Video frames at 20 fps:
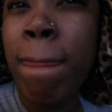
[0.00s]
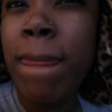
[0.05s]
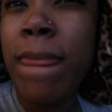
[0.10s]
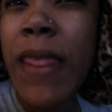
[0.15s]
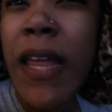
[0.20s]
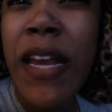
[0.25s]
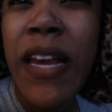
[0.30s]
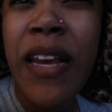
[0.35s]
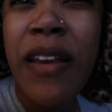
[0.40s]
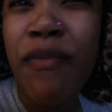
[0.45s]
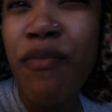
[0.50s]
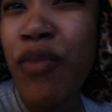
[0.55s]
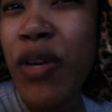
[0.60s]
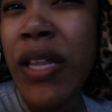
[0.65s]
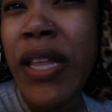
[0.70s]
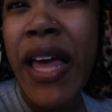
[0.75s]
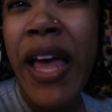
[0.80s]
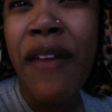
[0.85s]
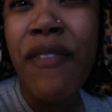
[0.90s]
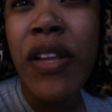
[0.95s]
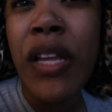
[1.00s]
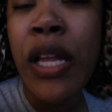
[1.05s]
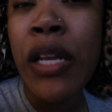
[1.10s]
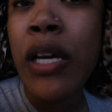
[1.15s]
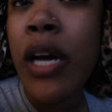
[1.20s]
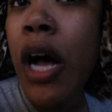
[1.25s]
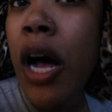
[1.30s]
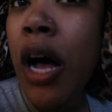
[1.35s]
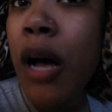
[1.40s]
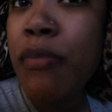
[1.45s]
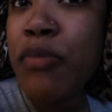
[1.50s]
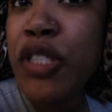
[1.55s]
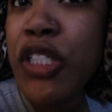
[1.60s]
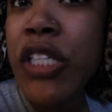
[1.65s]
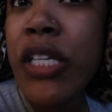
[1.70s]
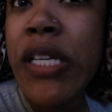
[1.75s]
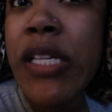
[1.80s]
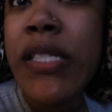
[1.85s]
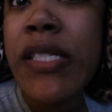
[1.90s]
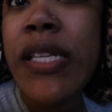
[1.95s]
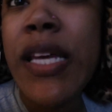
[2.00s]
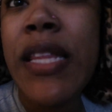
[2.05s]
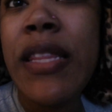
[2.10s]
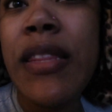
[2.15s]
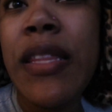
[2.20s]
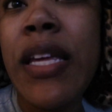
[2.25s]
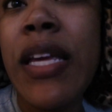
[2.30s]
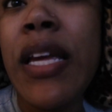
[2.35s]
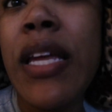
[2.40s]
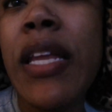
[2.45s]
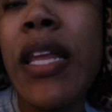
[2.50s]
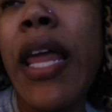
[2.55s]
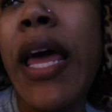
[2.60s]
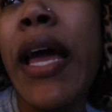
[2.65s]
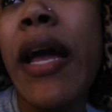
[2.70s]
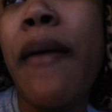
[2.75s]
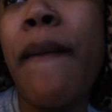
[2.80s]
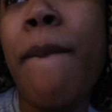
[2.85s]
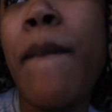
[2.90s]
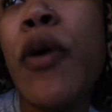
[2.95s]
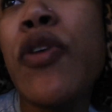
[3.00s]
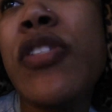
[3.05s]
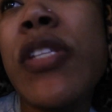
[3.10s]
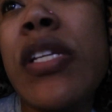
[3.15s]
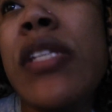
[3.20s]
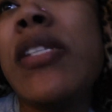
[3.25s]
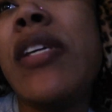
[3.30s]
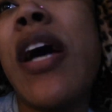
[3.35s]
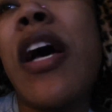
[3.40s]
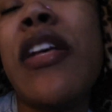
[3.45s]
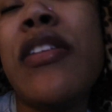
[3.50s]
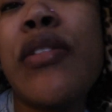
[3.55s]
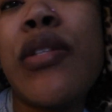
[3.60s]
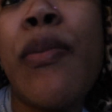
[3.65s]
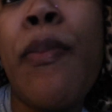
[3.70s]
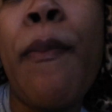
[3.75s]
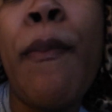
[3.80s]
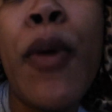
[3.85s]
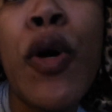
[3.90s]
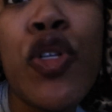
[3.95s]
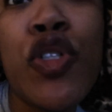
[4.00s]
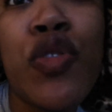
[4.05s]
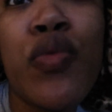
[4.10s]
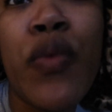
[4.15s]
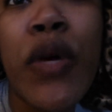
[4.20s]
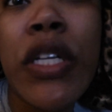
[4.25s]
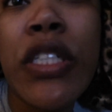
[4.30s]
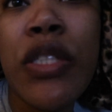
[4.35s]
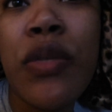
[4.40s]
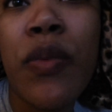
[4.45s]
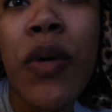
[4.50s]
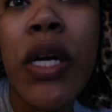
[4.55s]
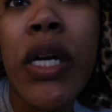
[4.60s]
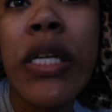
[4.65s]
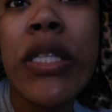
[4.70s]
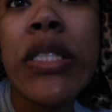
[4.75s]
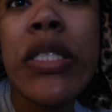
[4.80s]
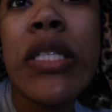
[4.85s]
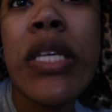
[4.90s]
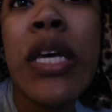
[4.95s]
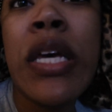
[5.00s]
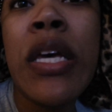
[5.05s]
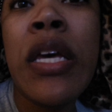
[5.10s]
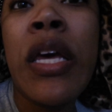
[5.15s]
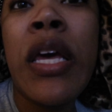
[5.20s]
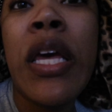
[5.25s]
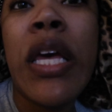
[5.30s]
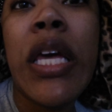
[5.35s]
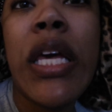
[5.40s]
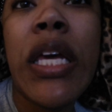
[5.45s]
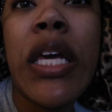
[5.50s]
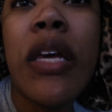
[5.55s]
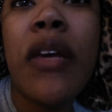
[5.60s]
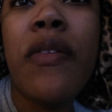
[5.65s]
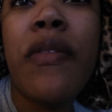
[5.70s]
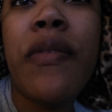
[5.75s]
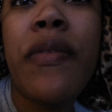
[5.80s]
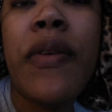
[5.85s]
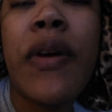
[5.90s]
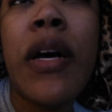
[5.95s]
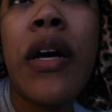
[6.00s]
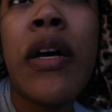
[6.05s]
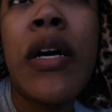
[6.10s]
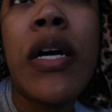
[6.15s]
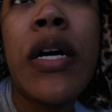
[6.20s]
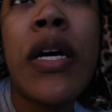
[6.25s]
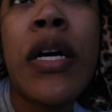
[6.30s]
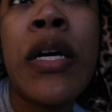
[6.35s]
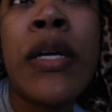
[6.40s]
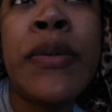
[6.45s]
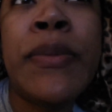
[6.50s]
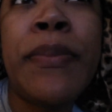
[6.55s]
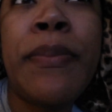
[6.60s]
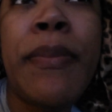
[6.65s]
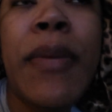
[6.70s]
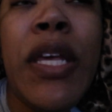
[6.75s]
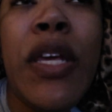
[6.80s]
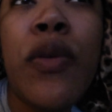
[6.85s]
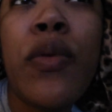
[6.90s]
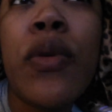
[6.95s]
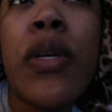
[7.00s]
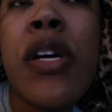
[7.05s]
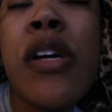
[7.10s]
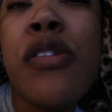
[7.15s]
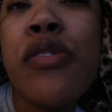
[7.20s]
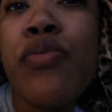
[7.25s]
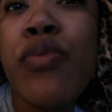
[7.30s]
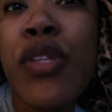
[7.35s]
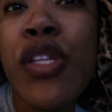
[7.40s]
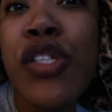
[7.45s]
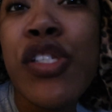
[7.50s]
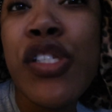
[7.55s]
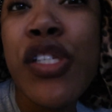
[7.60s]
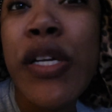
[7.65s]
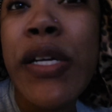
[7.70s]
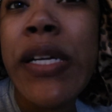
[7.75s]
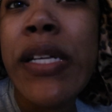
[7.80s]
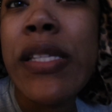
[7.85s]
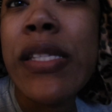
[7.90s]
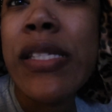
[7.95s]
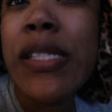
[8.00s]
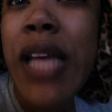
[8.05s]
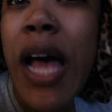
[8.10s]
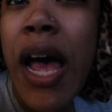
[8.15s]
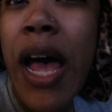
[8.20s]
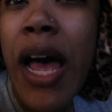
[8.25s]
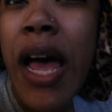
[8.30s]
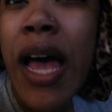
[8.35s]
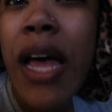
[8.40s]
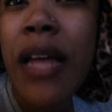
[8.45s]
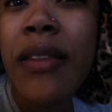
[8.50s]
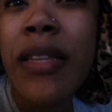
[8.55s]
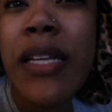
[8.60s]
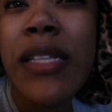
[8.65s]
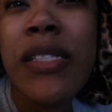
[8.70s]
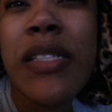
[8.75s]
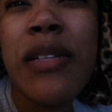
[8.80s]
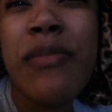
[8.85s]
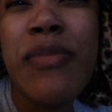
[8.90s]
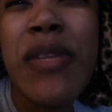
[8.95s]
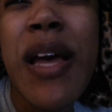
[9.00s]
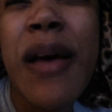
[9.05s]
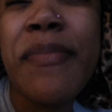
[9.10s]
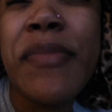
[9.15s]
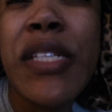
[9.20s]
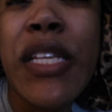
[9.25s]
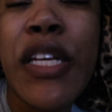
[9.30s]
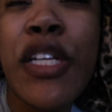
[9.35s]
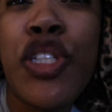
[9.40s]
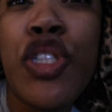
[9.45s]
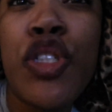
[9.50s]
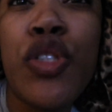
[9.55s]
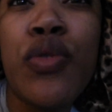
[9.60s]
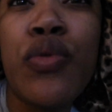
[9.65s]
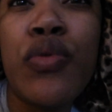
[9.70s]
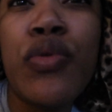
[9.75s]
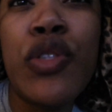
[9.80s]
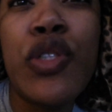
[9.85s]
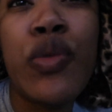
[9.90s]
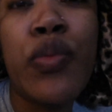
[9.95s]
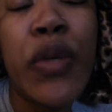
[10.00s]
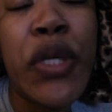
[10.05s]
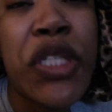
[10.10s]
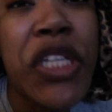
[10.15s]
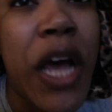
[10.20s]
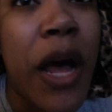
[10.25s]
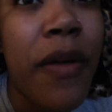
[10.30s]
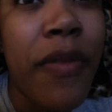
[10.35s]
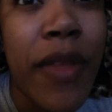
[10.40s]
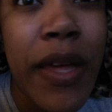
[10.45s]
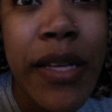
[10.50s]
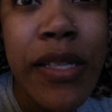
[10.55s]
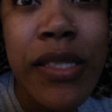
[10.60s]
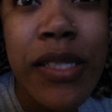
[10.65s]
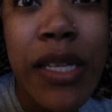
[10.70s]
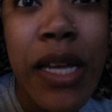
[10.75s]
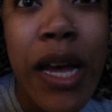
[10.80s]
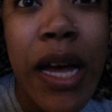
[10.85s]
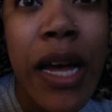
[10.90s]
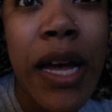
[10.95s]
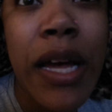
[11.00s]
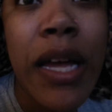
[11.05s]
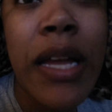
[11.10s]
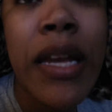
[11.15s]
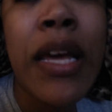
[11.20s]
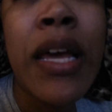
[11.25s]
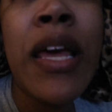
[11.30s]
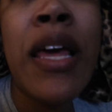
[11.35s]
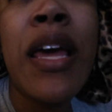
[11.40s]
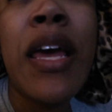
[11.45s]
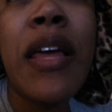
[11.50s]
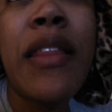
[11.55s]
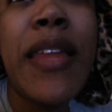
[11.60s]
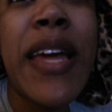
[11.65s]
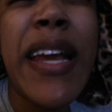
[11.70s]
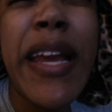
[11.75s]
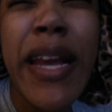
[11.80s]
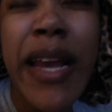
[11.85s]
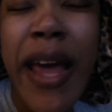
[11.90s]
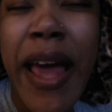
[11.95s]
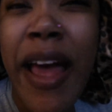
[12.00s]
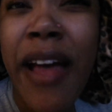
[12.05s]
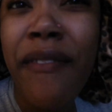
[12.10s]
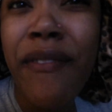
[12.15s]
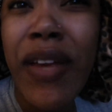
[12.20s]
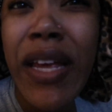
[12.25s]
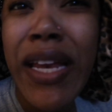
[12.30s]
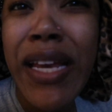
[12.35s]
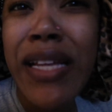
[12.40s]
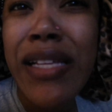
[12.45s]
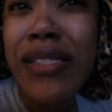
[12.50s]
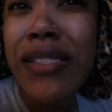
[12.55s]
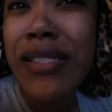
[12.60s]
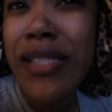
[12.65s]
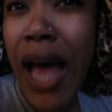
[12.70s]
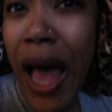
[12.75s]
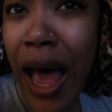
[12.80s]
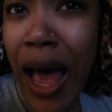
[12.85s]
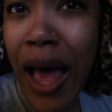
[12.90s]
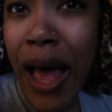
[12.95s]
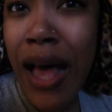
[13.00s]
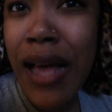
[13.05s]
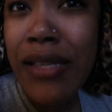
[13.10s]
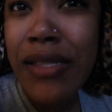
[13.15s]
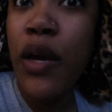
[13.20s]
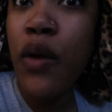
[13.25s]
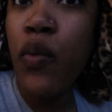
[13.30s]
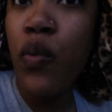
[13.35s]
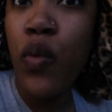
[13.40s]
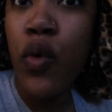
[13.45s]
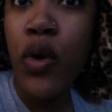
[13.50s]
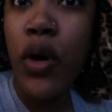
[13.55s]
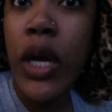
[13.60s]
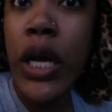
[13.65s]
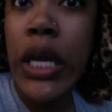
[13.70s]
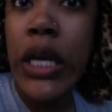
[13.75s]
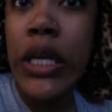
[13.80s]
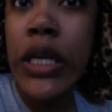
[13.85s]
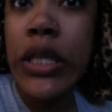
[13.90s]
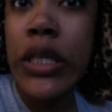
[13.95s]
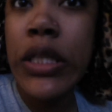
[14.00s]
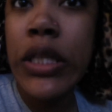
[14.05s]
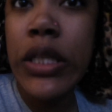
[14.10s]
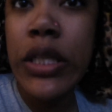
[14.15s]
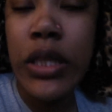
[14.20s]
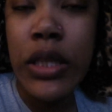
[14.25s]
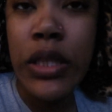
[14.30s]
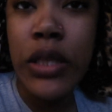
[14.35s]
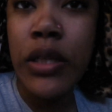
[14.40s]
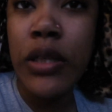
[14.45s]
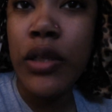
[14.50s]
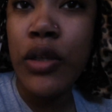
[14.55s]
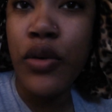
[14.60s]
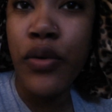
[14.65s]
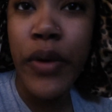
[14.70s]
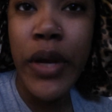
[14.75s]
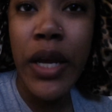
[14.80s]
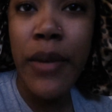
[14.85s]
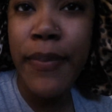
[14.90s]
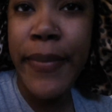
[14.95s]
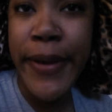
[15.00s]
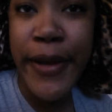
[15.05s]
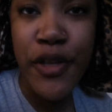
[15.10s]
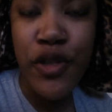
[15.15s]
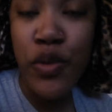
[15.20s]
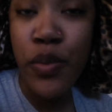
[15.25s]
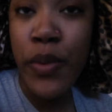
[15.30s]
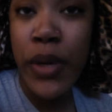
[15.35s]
they didn't really have a lot of options. And then like most of the times, most restaurants, if a meal comes with a certain side, they sometimes let you switch out that side. They didn't have any sides. They didn't want the green beans or